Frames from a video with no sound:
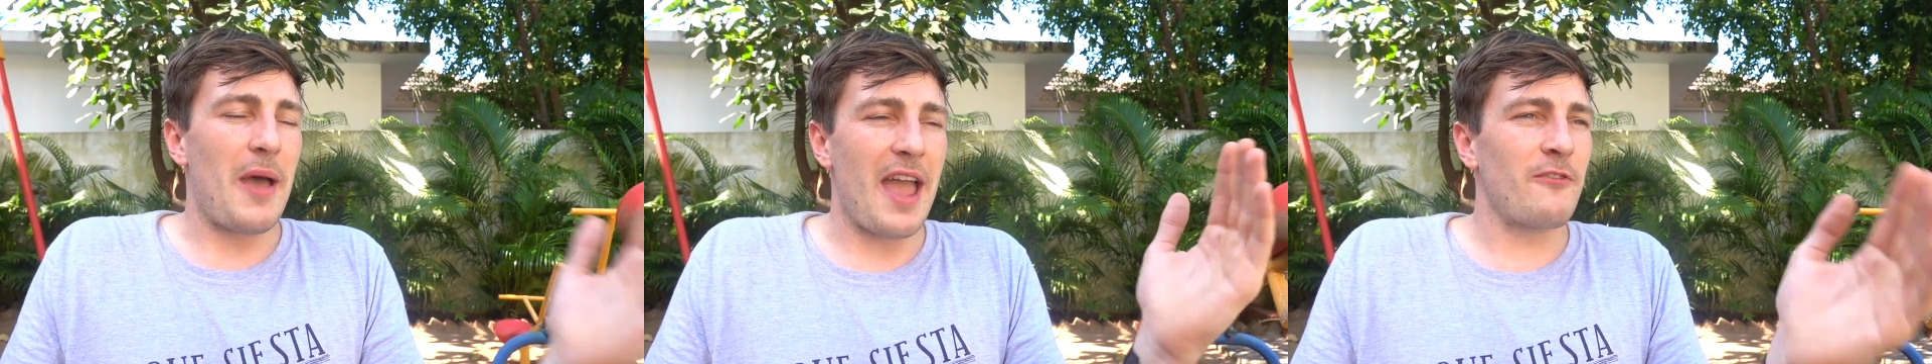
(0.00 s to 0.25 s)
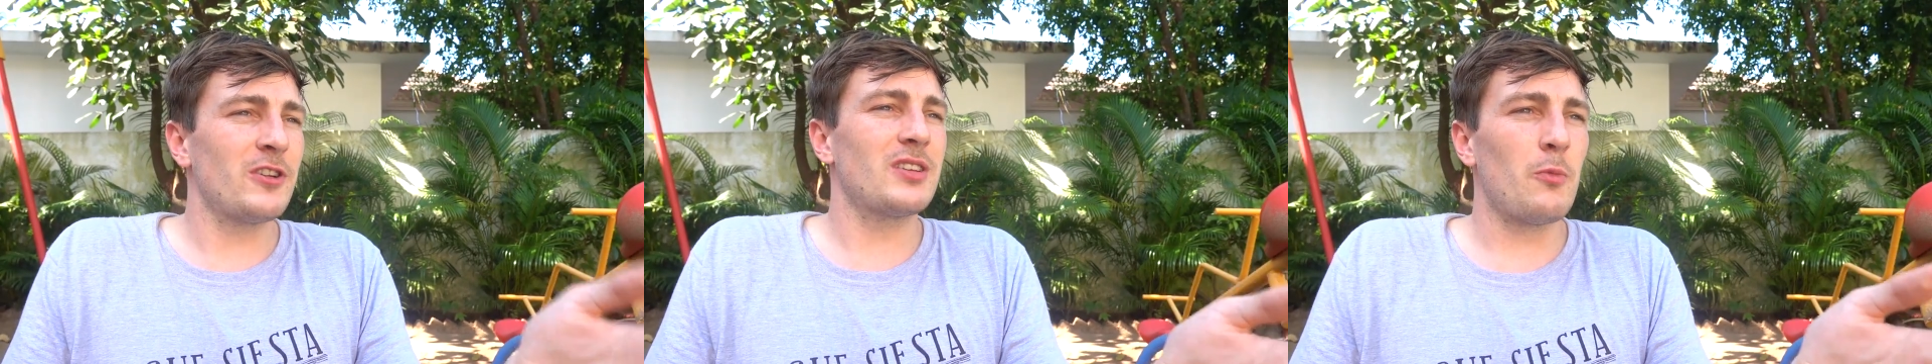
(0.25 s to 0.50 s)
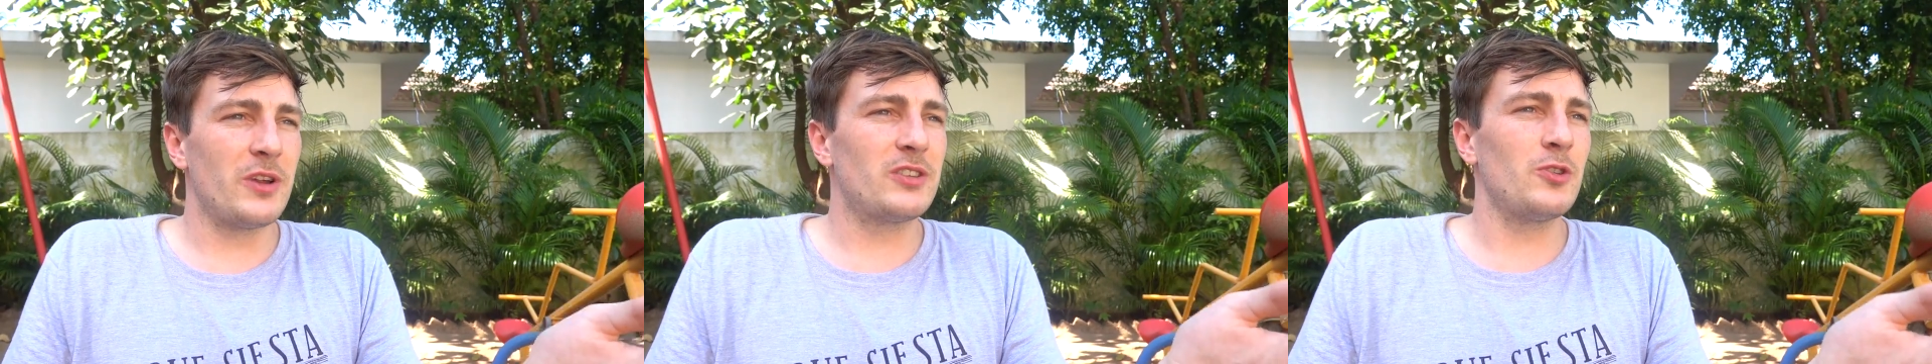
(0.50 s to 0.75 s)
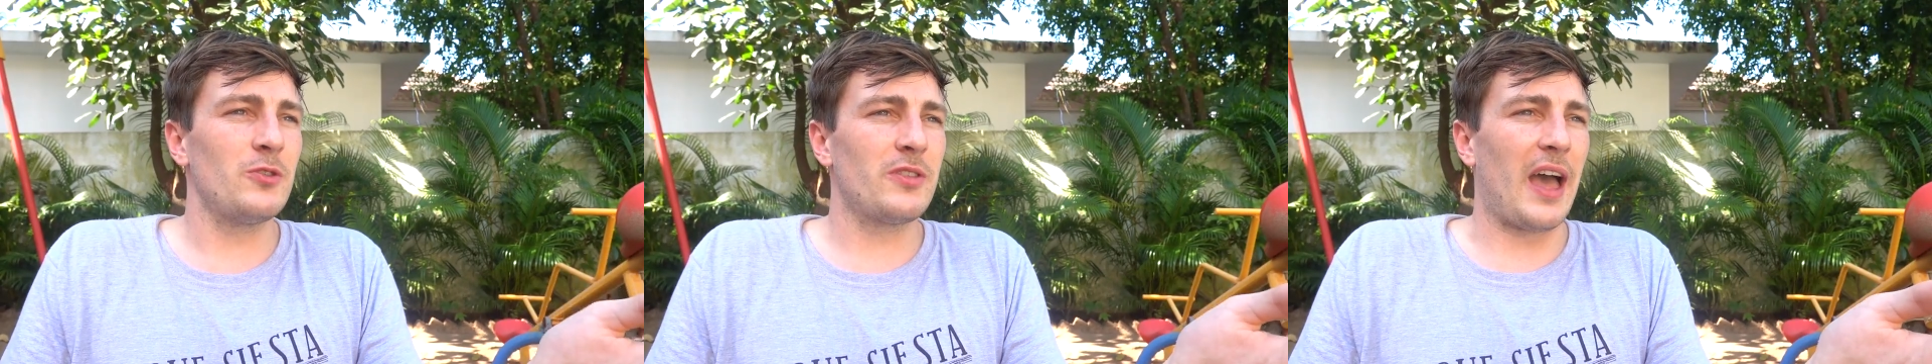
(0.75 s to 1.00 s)
but every time we
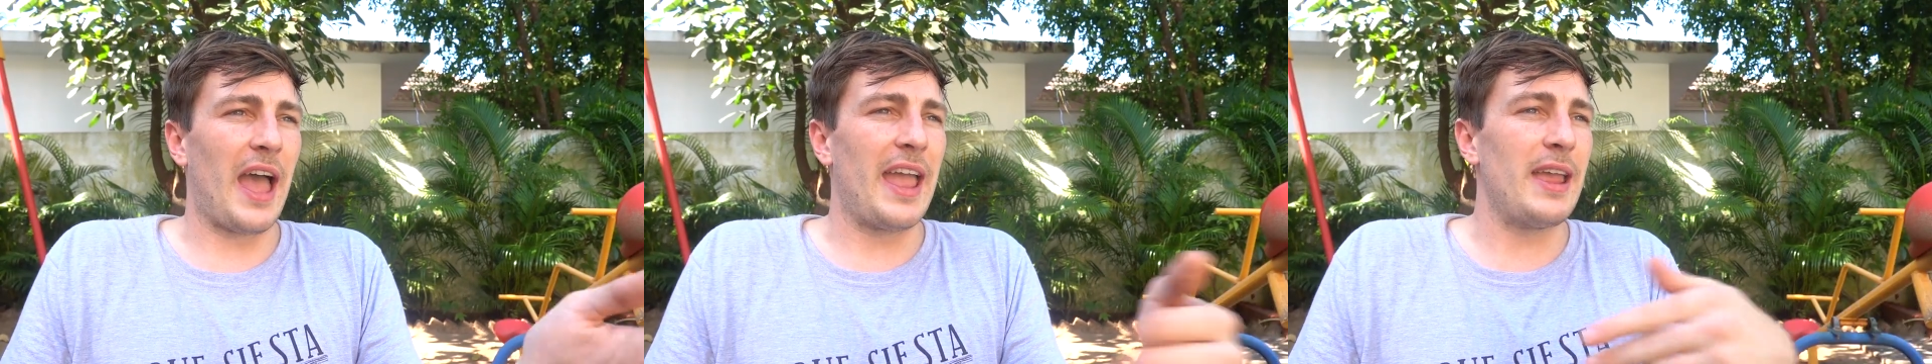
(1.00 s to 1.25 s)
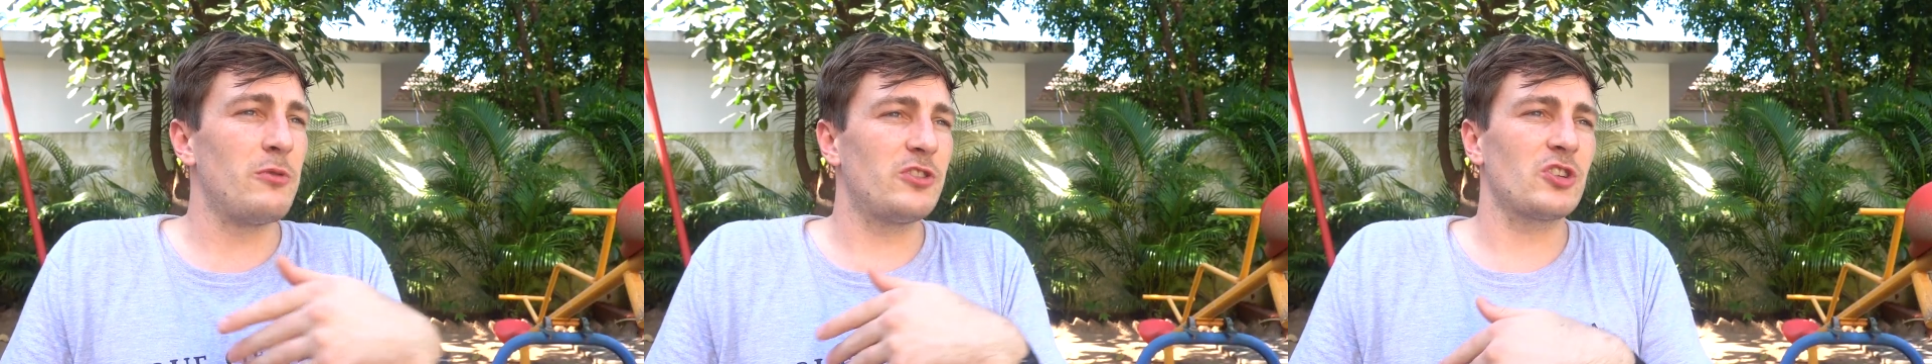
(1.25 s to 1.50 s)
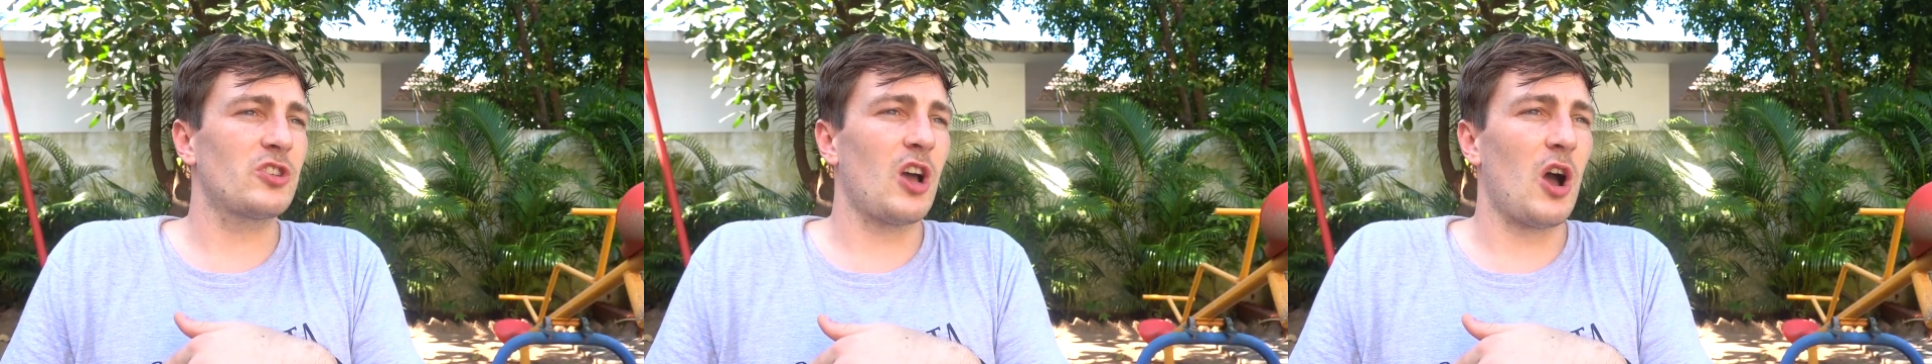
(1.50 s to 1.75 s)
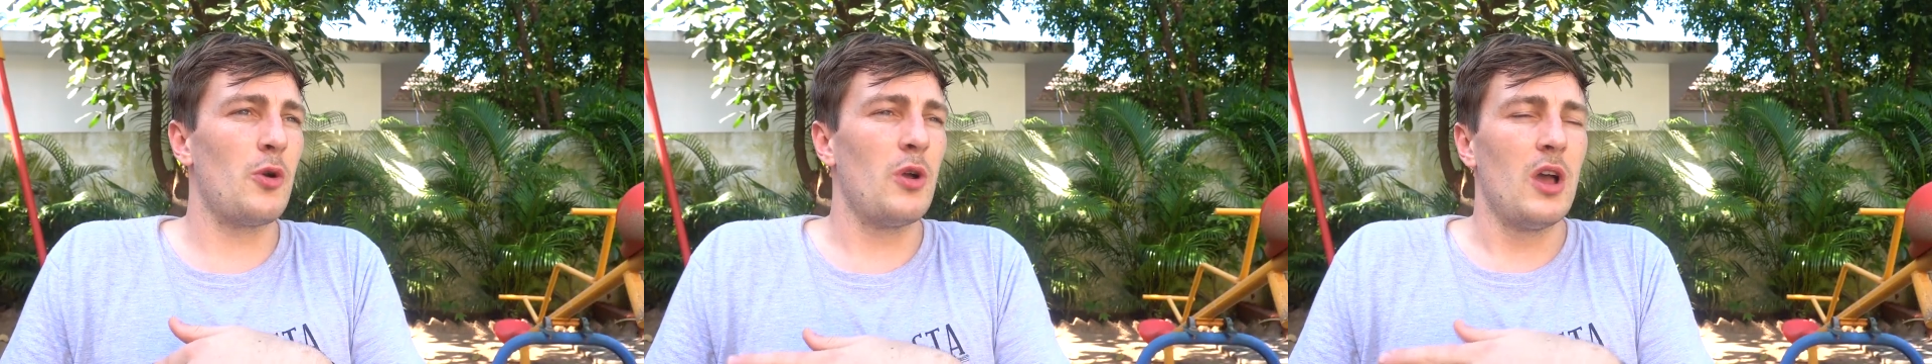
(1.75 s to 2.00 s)
do that, he would just
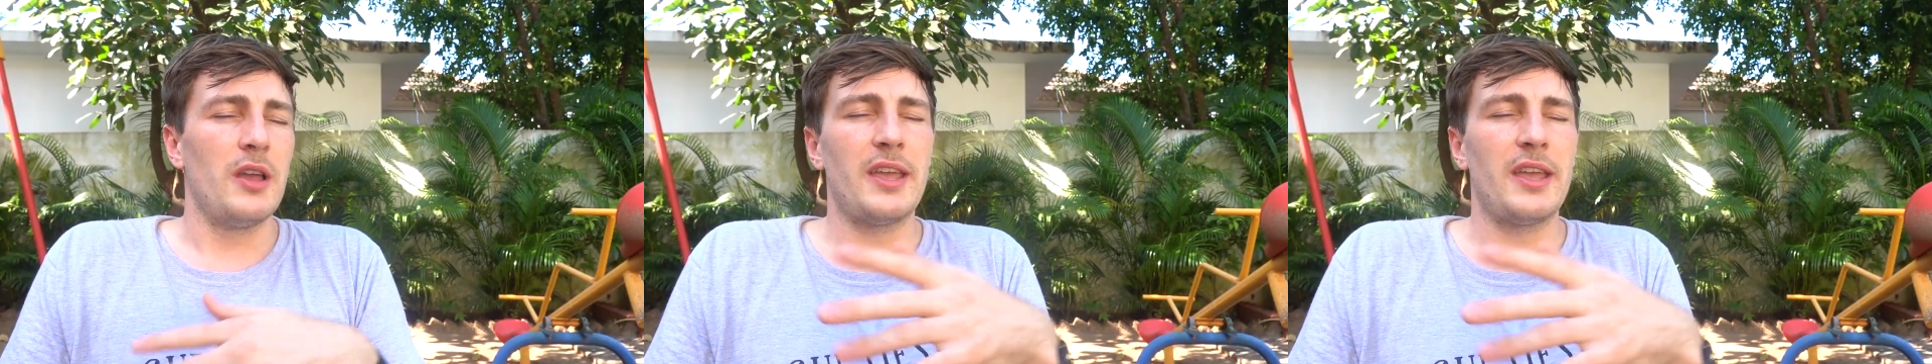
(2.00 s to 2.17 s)
go,